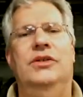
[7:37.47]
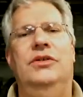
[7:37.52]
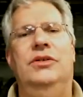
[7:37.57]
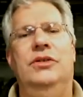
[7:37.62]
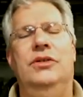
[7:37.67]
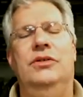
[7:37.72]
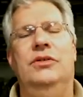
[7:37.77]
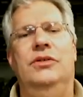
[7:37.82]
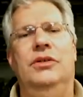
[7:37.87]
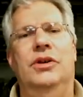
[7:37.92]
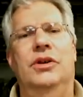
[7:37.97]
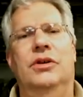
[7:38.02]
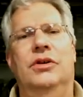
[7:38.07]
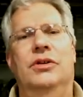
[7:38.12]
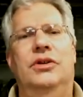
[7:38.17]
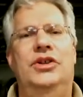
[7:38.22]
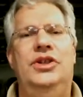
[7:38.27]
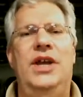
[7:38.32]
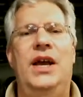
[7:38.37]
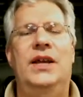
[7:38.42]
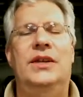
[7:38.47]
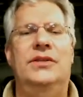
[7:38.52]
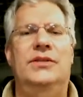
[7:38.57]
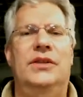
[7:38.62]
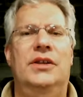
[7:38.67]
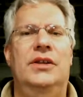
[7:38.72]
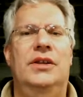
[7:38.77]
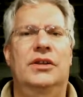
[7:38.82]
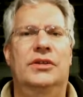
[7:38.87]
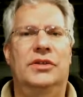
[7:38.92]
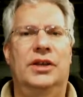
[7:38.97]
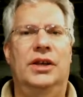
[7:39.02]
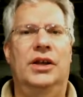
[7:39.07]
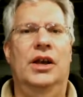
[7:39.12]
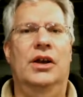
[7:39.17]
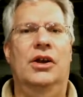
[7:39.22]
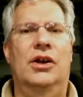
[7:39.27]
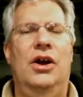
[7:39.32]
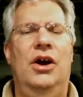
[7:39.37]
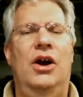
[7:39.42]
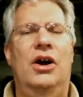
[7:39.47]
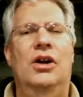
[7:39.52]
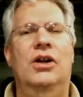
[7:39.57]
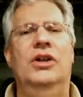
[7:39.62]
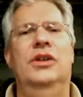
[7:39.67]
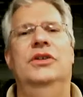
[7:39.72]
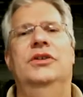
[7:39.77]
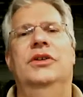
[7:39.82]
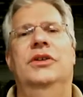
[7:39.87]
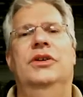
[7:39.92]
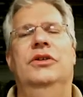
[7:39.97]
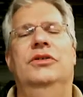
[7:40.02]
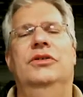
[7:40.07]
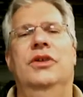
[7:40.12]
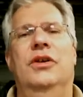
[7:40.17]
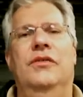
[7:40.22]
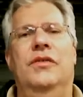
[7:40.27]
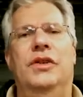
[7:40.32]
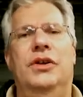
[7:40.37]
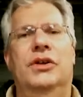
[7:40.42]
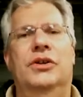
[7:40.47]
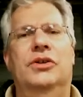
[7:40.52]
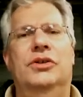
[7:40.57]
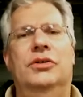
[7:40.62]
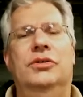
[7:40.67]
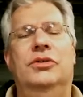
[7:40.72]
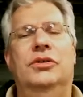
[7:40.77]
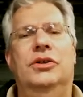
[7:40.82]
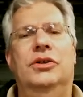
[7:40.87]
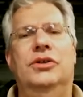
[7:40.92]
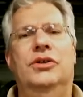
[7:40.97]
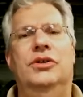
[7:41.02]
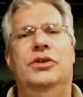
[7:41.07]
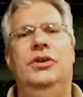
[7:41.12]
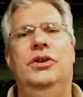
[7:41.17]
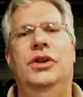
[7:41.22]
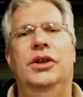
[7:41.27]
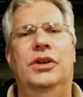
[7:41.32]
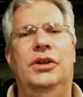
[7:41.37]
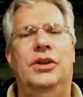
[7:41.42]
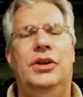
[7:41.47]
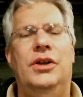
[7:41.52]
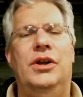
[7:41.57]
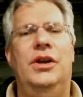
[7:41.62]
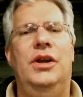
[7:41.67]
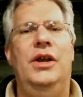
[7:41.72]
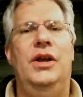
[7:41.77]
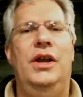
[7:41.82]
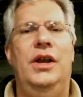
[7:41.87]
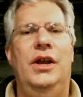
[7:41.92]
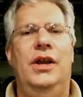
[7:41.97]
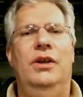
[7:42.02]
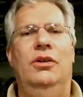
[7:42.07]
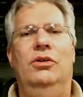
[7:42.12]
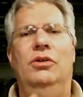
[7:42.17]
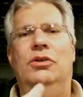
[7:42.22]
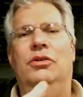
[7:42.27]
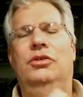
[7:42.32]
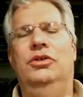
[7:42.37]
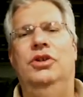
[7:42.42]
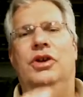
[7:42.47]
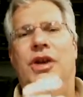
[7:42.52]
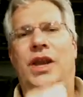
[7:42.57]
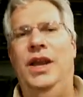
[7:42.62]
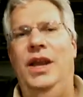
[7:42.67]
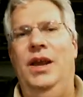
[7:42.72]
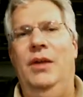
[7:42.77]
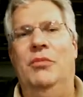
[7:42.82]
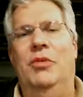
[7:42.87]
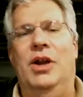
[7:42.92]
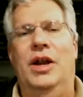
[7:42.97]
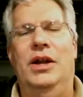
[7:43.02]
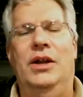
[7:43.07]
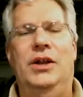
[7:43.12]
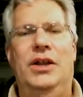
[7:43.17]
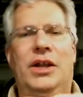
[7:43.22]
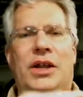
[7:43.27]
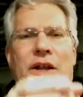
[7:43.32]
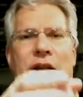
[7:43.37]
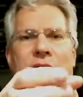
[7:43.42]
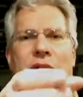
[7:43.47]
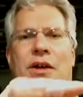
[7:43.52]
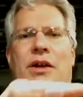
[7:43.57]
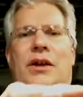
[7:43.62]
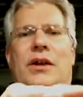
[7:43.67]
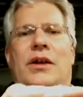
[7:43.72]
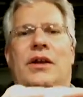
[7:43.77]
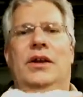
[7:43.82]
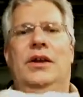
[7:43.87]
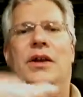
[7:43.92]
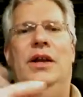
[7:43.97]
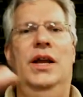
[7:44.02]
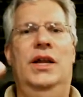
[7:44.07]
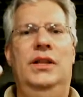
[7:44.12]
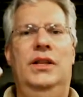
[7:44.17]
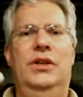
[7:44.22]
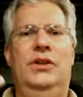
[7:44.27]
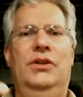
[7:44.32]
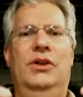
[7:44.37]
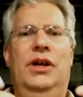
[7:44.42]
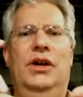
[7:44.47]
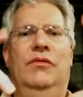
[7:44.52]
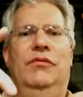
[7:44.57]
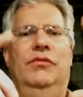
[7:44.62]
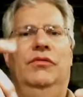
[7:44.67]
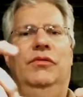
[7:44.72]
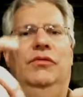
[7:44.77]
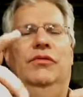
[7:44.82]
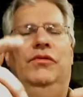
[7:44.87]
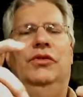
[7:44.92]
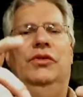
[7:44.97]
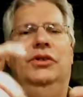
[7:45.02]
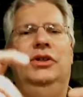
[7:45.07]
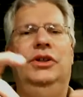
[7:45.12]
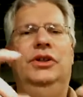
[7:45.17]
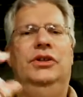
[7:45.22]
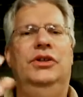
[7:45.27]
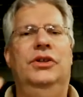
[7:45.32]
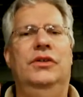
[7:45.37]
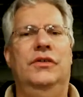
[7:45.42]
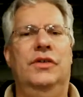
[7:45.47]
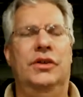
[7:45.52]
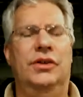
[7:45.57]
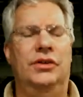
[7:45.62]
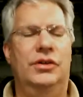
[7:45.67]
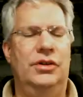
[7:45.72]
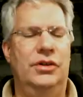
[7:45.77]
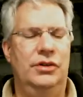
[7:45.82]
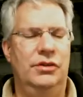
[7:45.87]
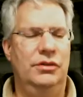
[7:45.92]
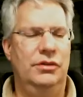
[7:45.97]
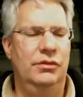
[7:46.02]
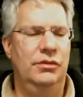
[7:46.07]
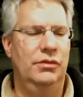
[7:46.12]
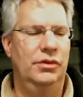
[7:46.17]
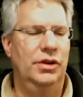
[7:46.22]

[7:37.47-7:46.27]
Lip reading: to your chest, and there's like a harness that goes over your shoulders, so it'll hold your camera out here, and then you have full use of your two